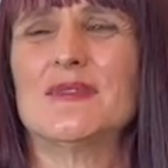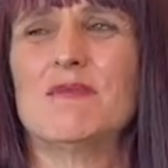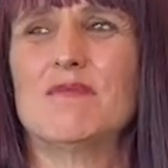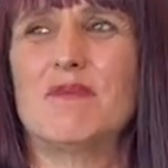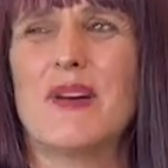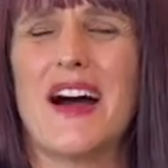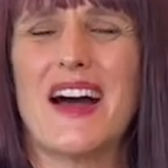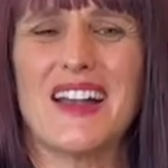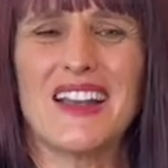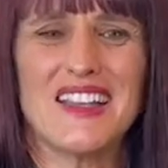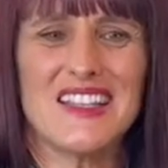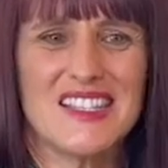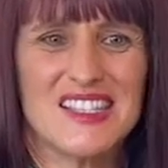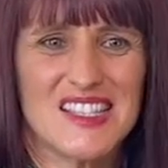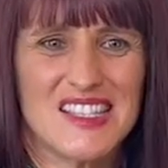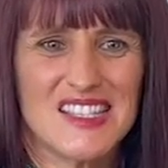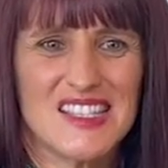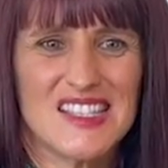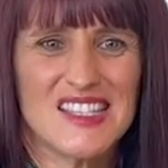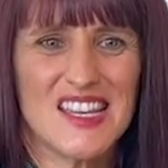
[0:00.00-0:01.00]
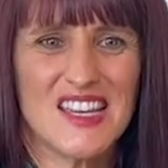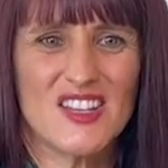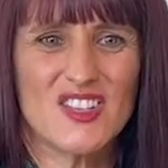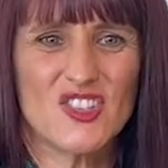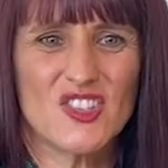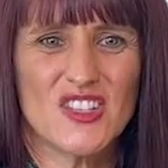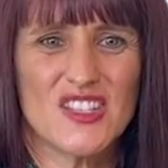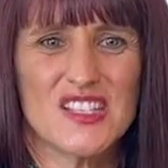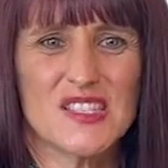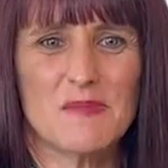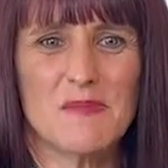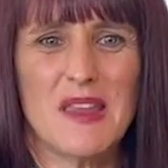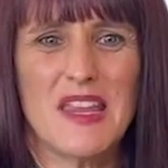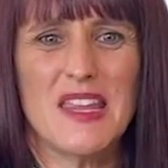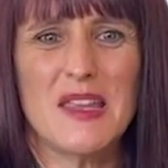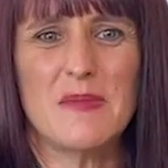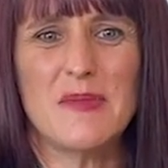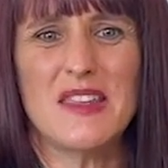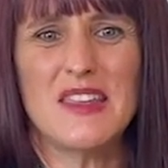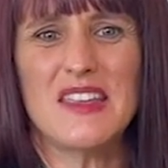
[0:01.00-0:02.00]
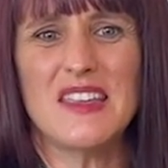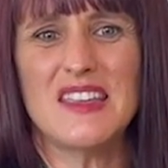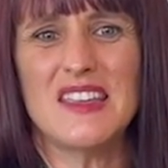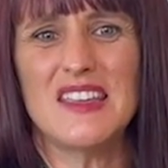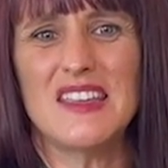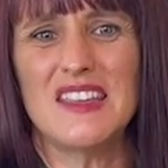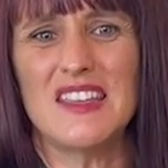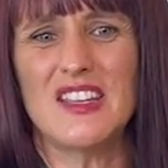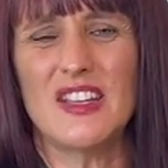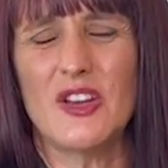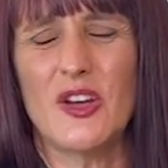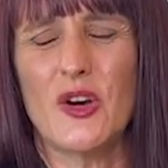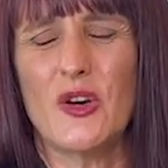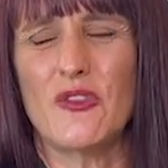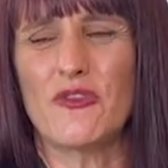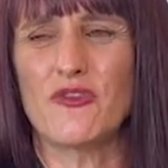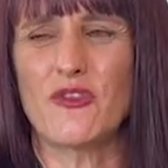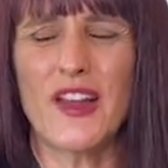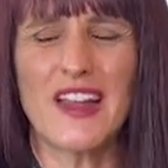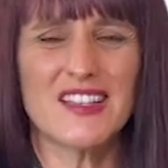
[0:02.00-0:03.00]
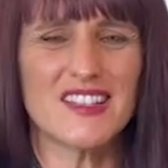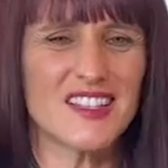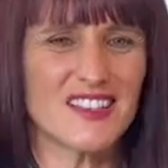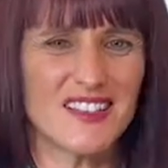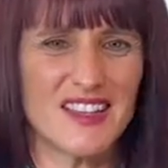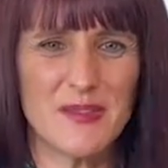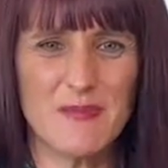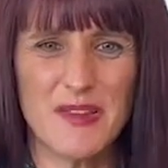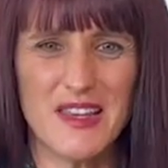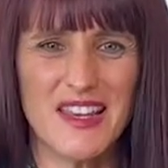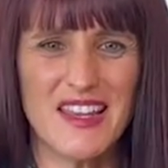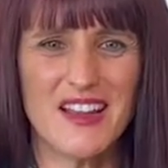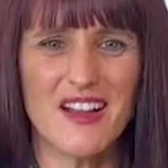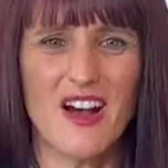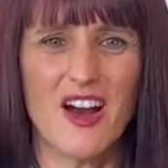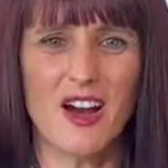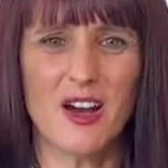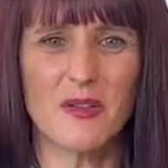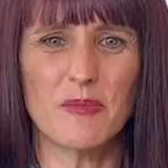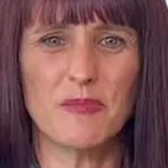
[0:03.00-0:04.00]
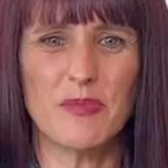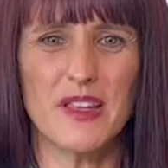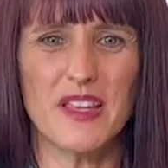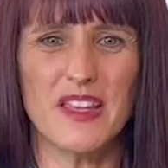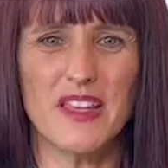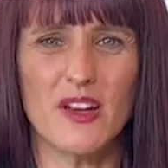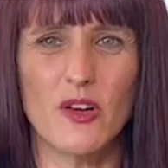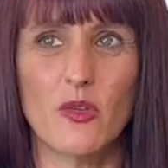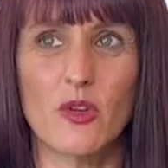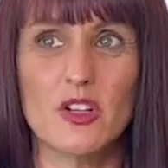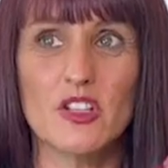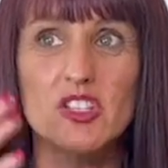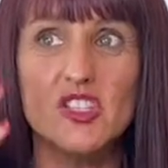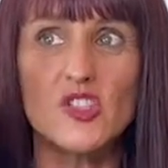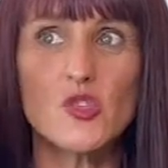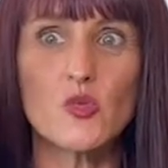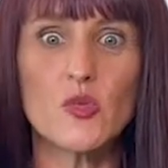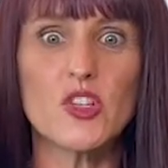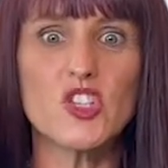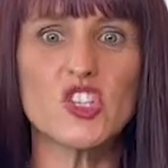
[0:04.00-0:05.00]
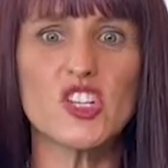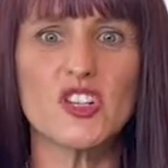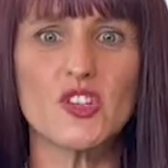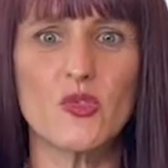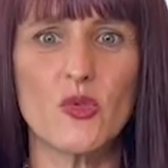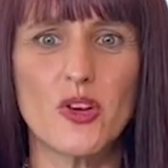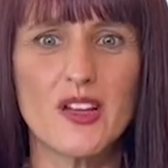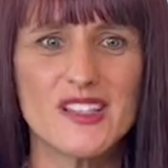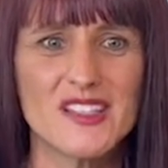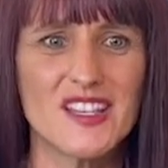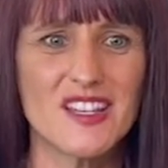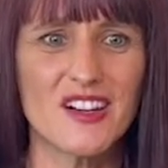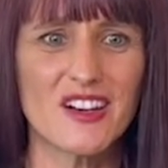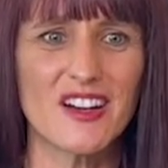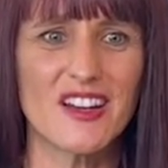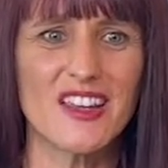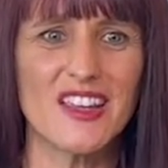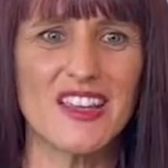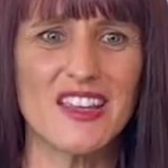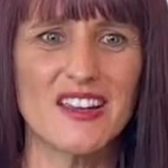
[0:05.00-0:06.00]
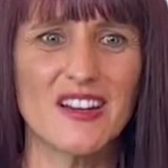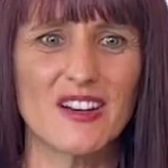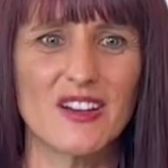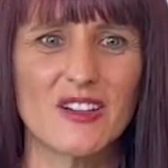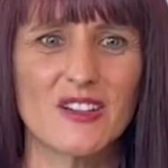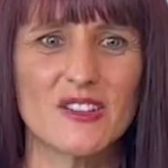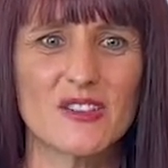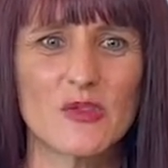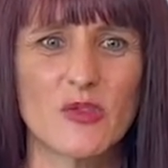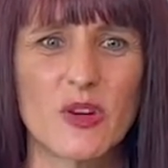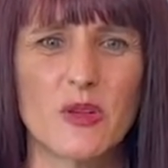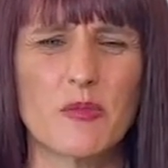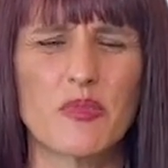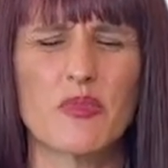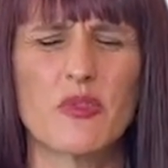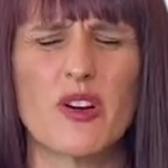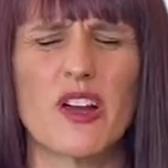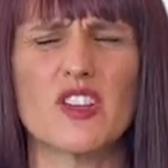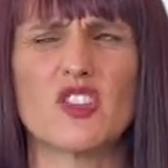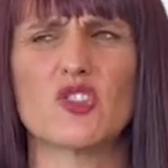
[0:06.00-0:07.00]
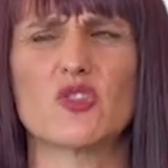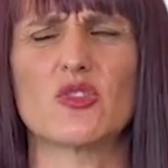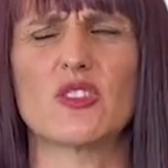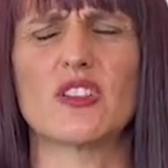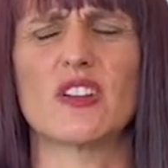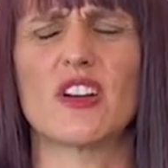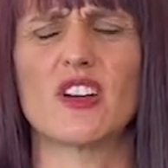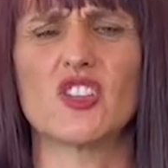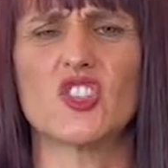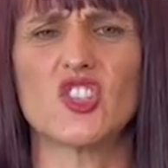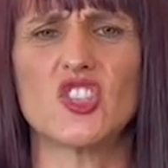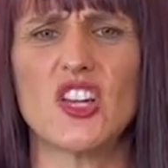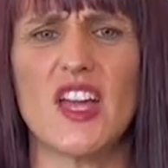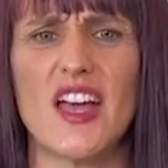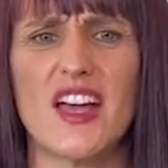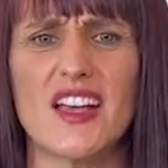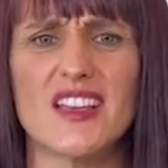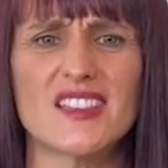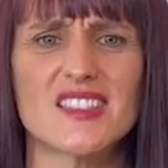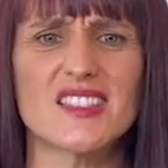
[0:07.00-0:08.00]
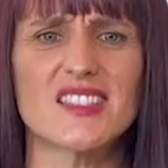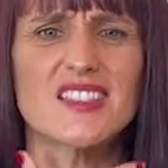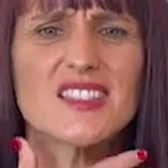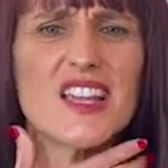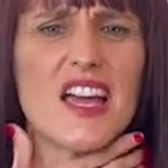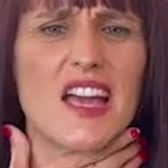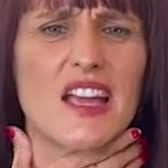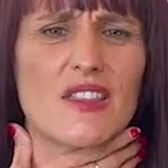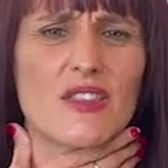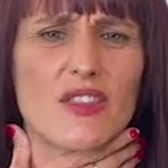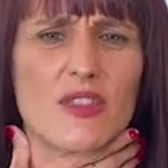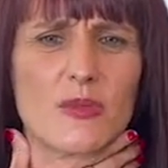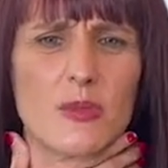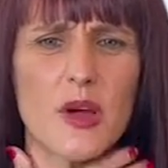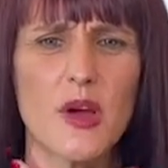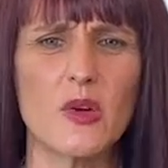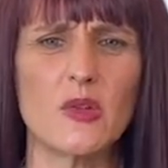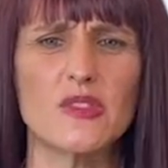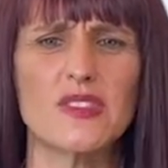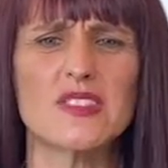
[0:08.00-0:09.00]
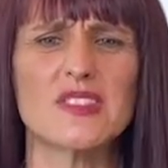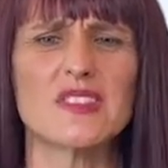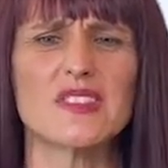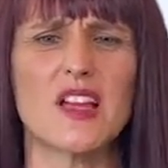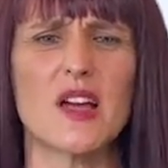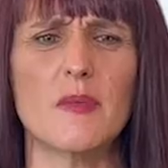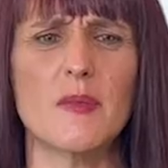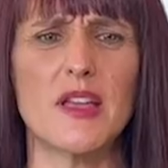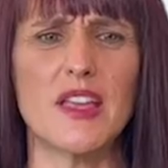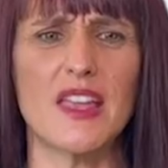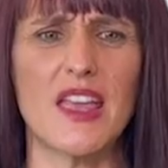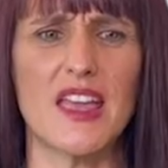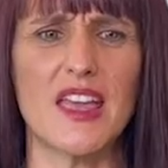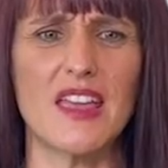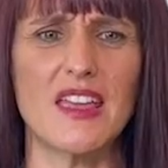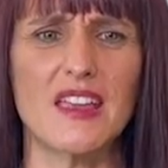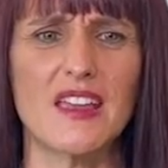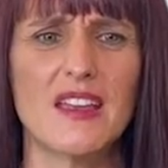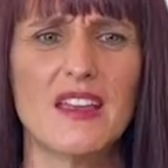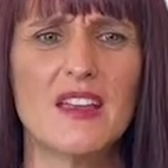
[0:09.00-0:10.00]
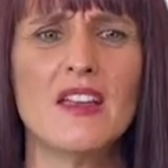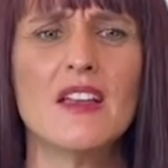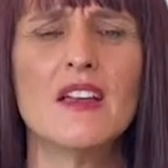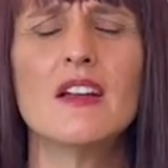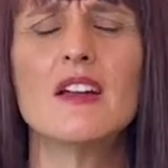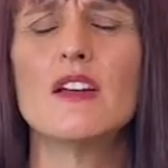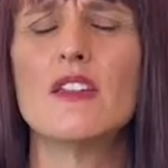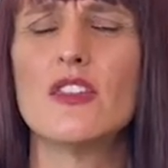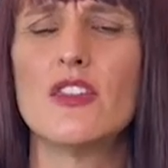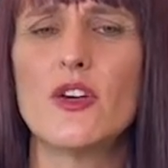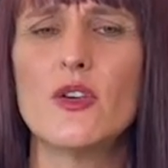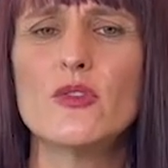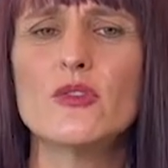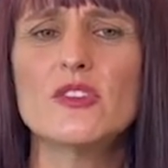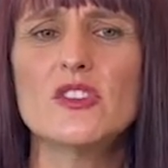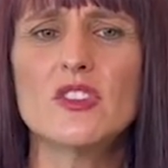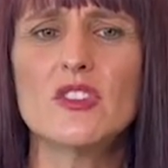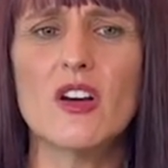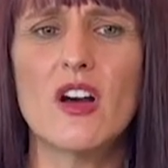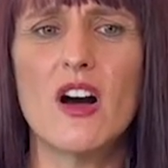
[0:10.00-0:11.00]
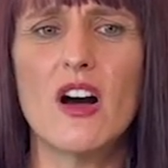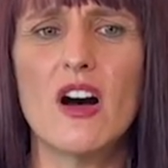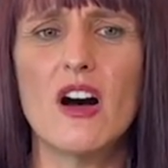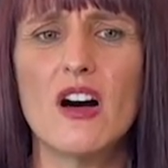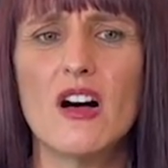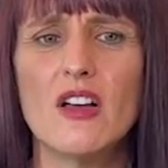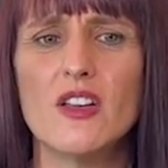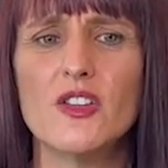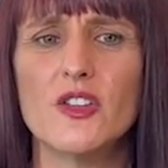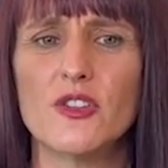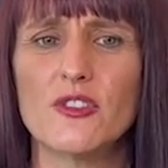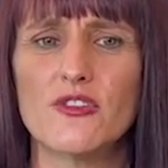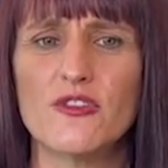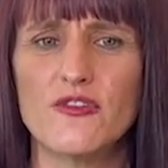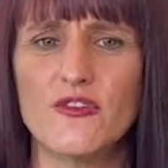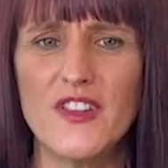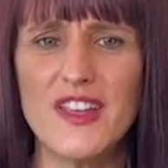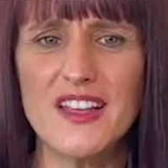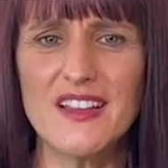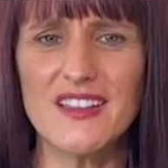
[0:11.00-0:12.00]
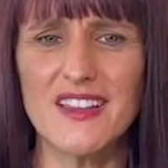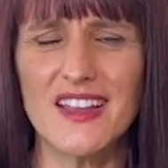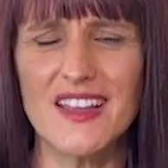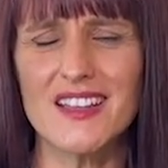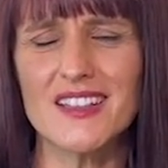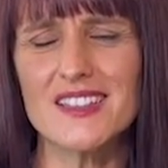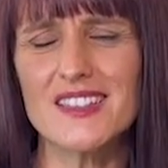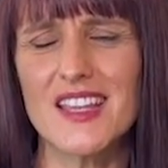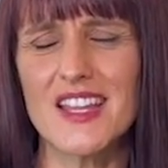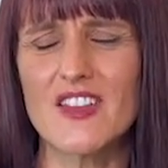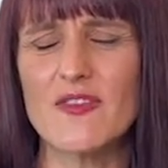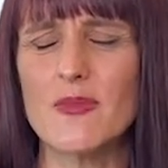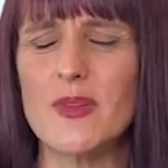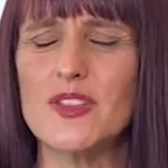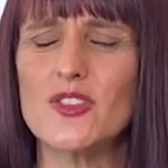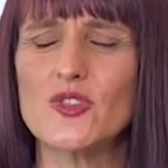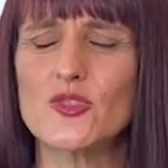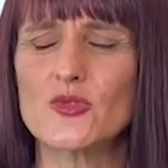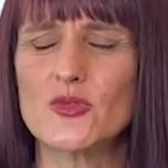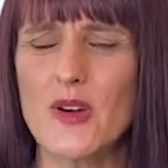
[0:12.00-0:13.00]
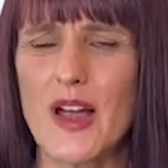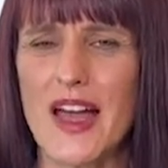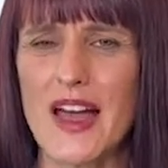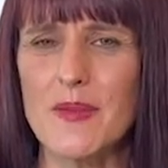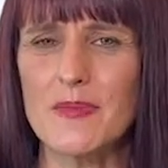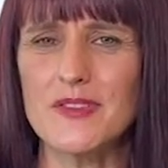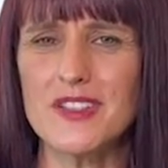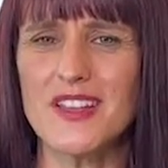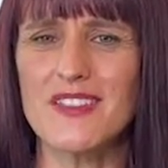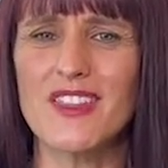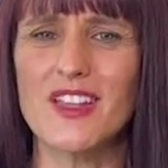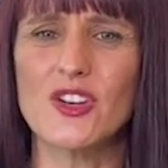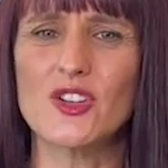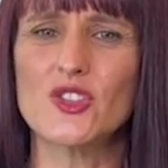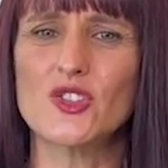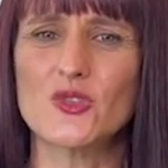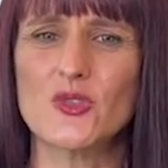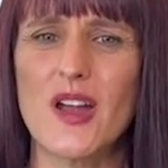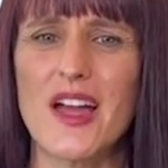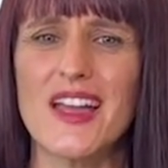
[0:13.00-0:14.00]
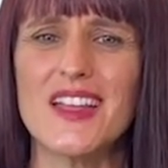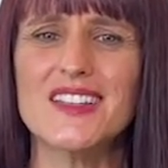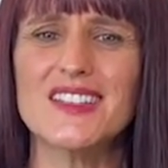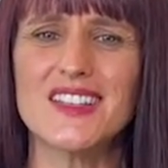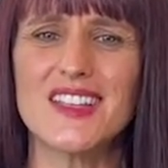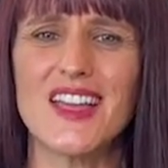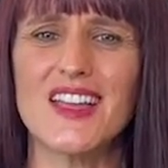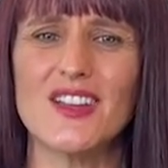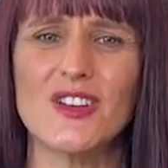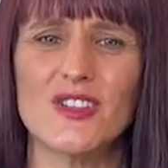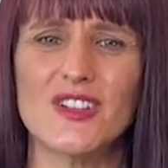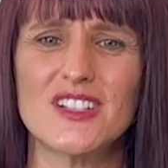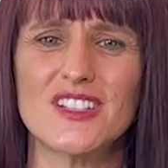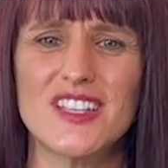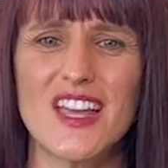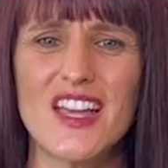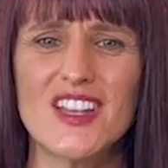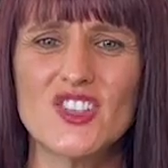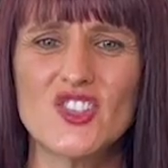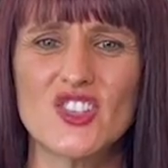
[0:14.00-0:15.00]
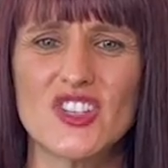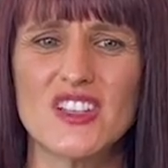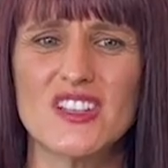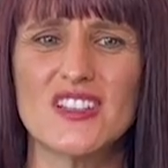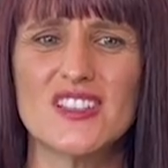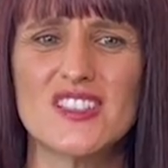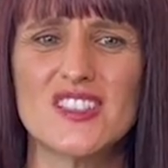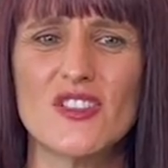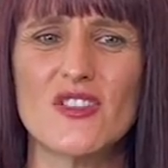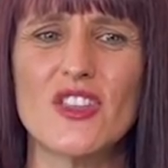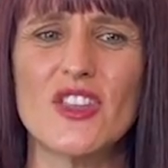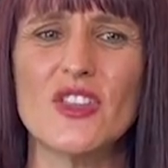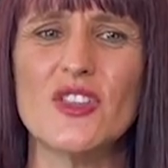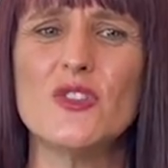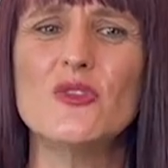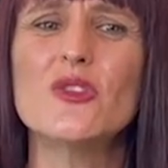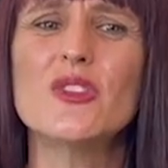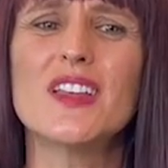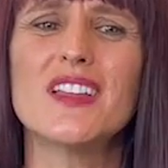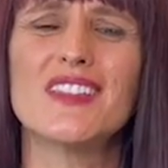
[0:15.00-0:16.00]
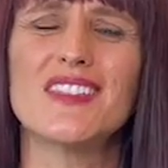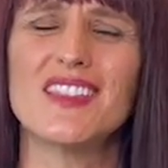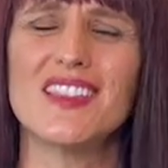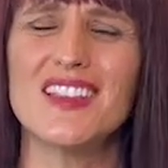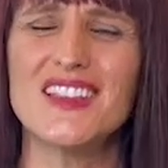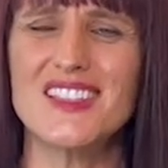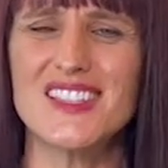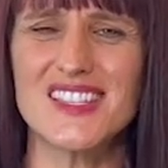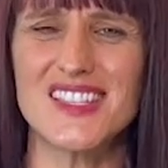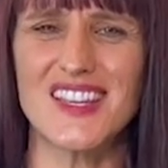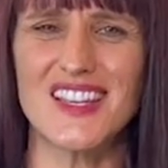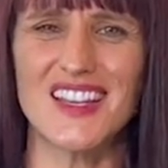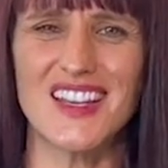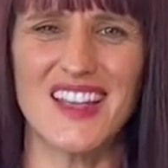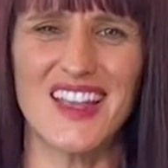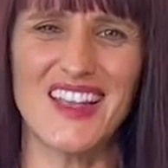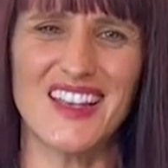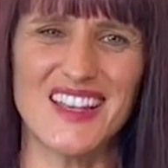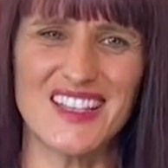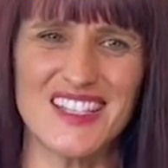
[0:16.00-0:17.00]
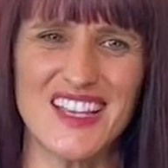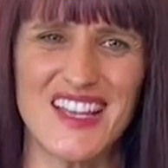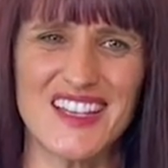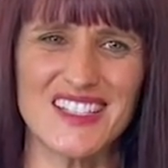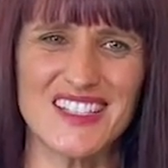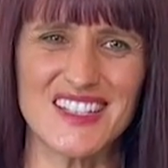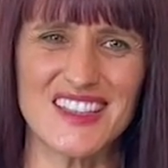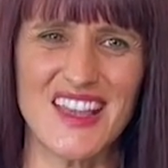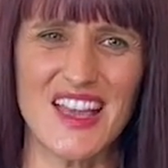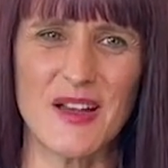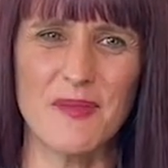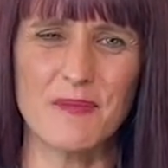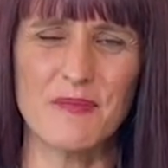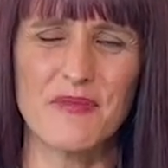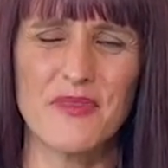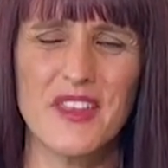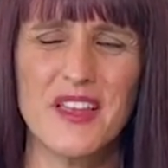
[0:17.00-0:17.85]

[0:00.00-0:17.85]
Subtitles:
body sensations, maybe, a frantically beating heartbeat or a swishing noise in our ears or pressure in our chest, a tight throat, stomach ache, those are all your feelings that have been trapped and that are trying to get your attention so that you can listen and attend to them.